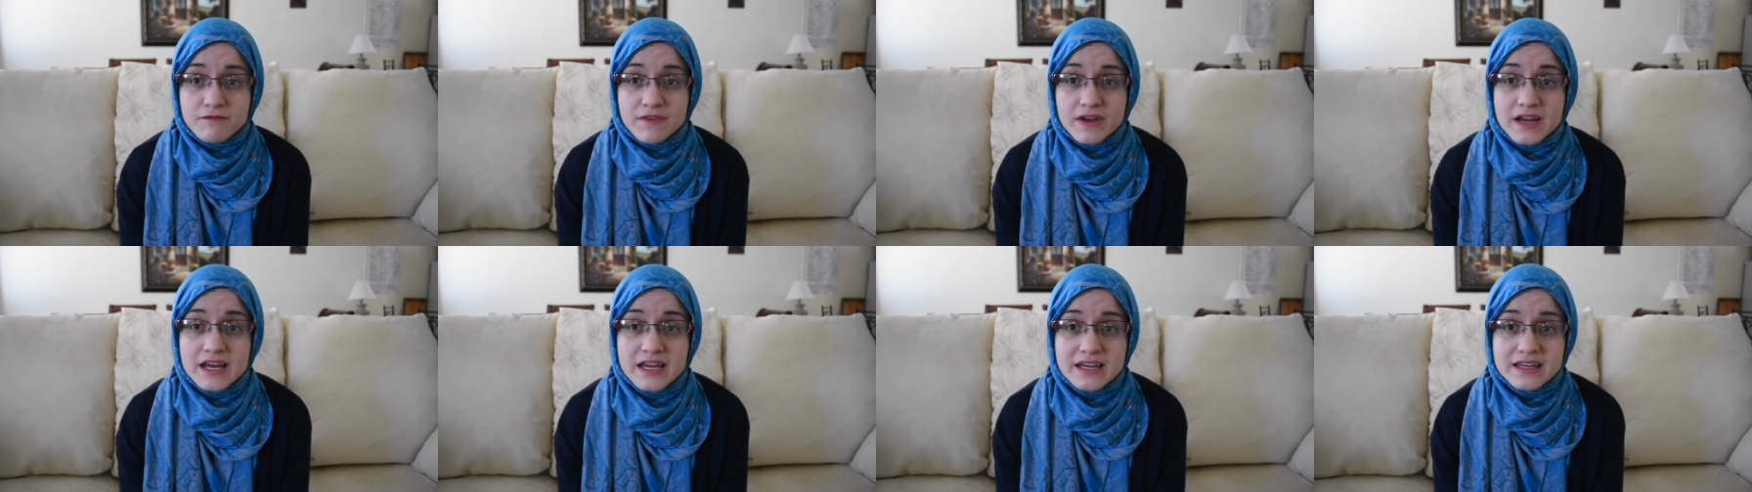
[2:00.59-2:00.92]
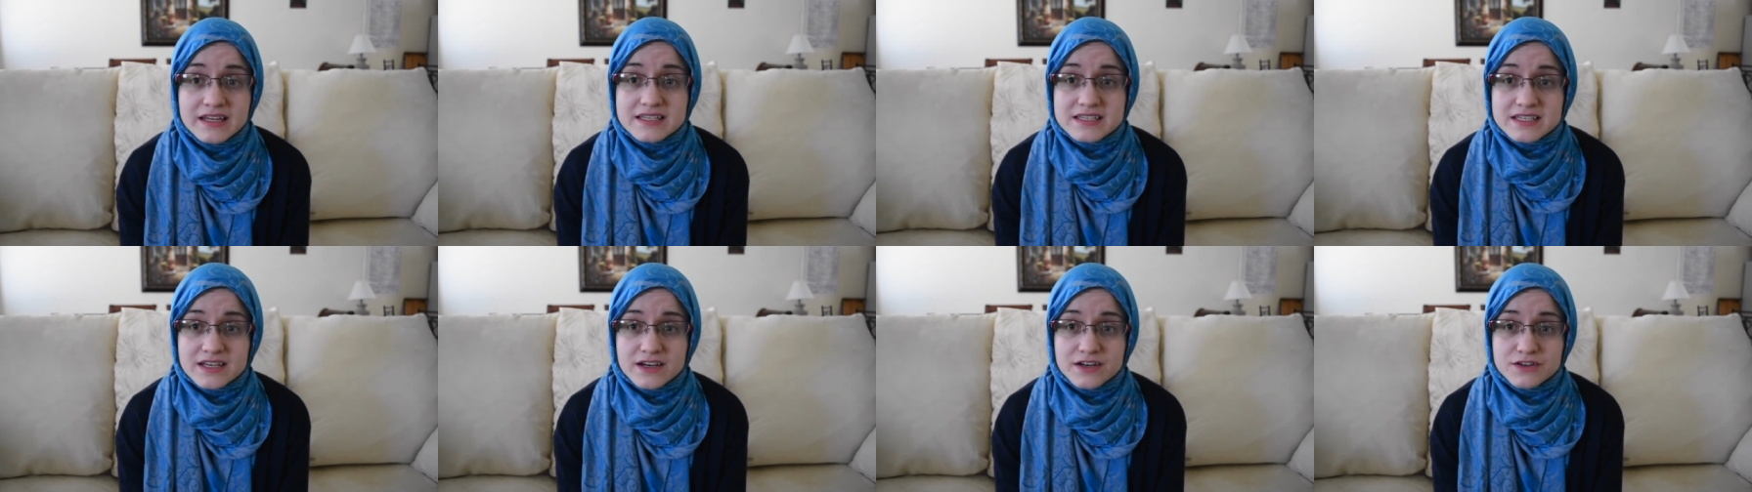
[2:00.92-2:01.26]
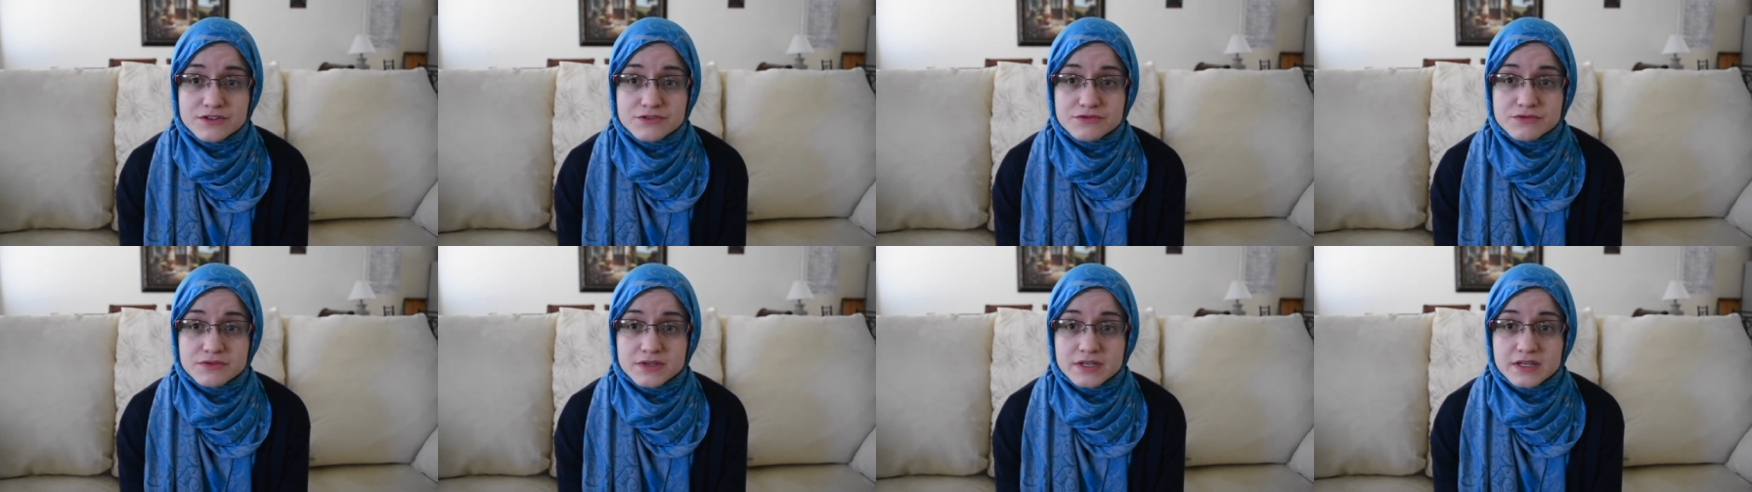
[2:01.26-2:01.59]
in this
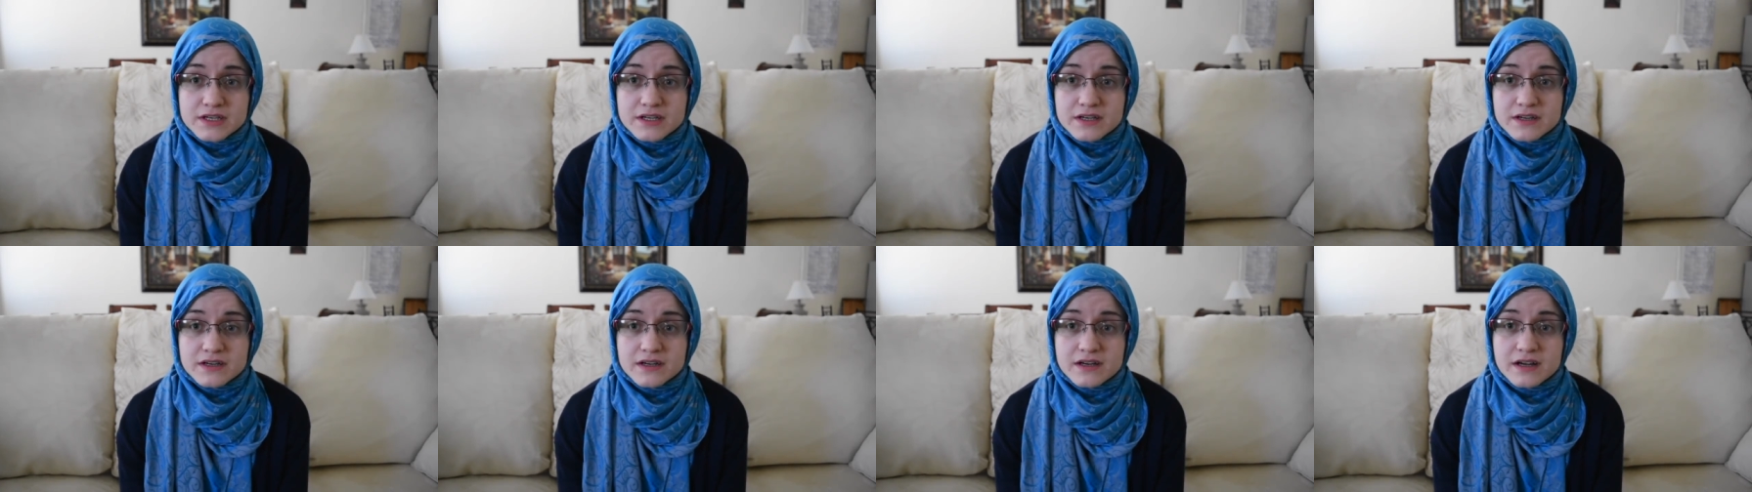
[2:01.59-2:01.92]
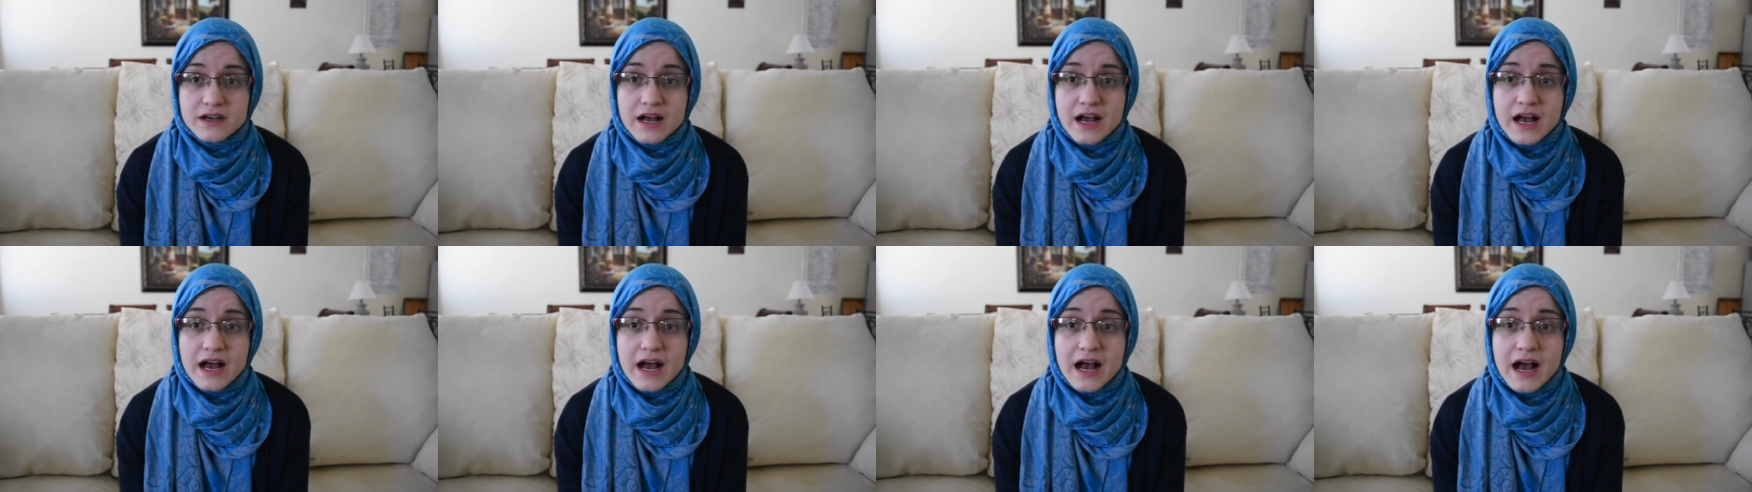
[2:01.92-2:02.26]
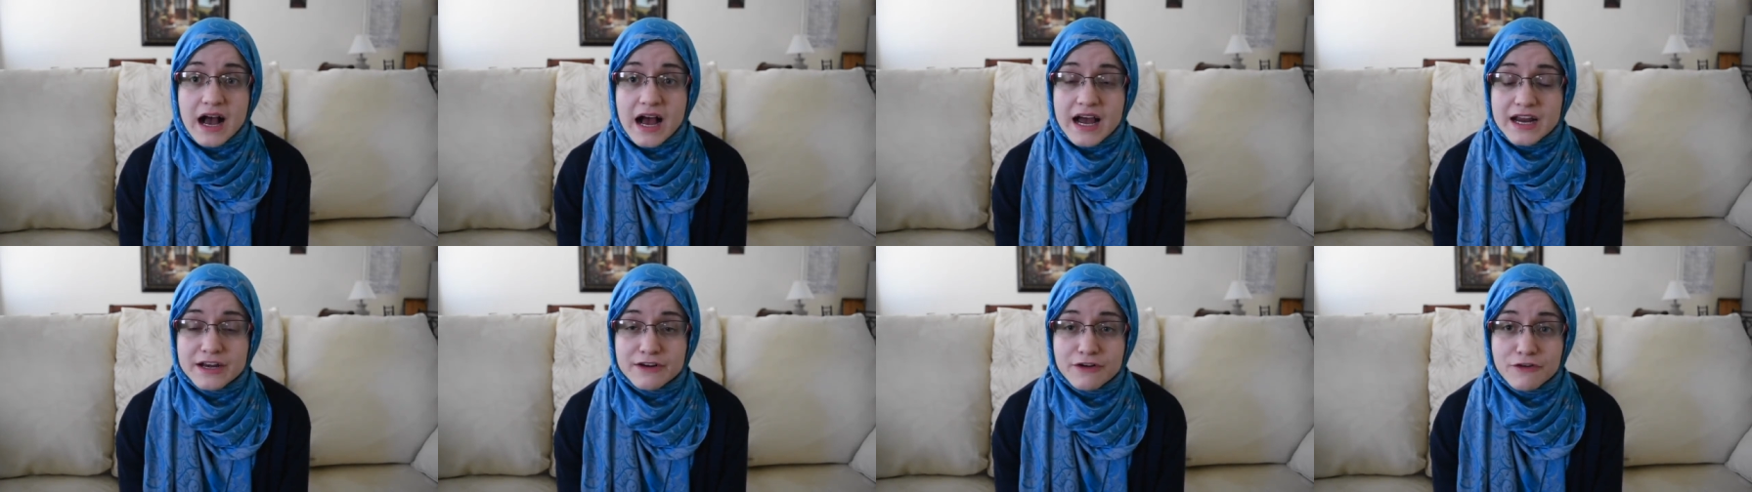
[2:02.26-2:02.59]
country.
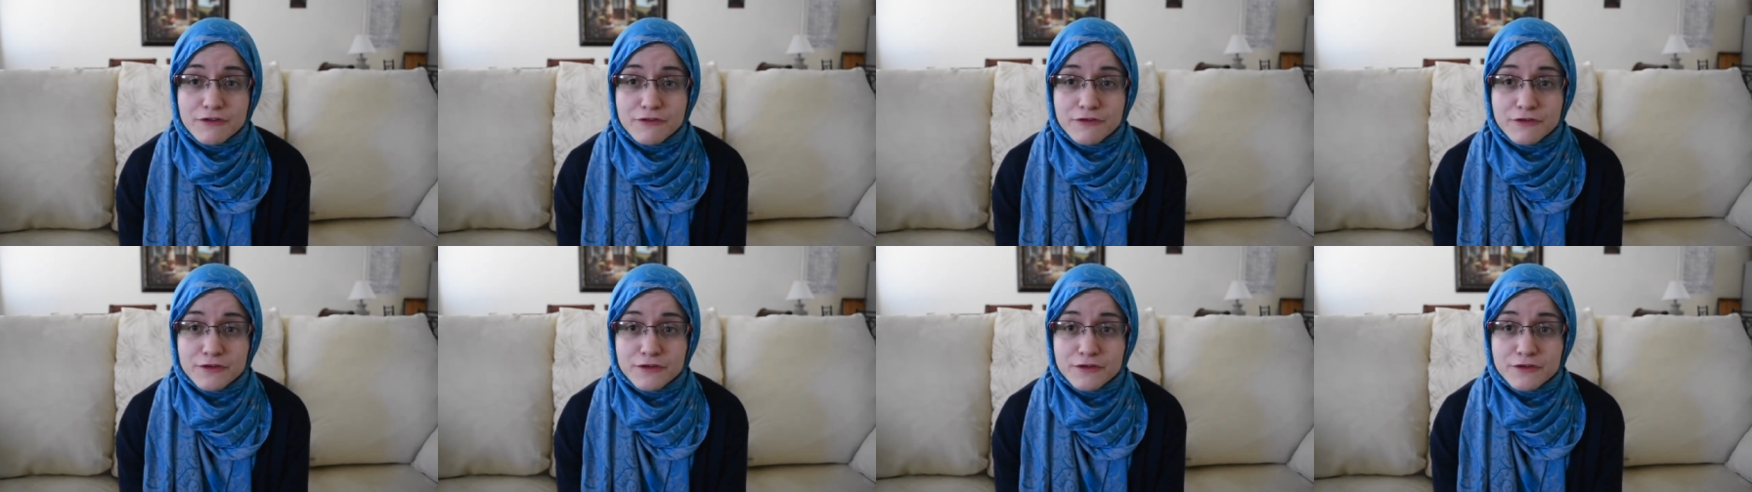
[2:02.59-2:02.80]
I know